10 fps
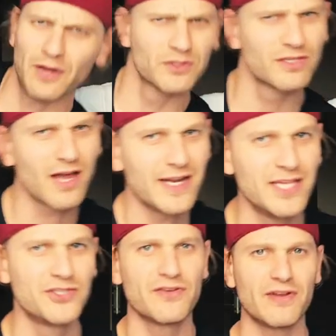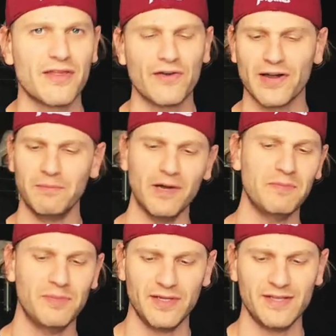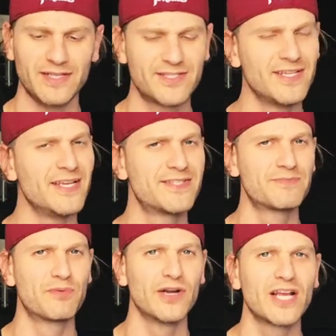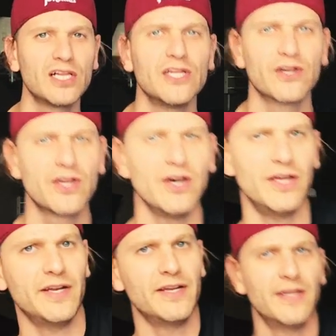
that was a lot easier than I thought it might be. It's, it's pretty clear cut,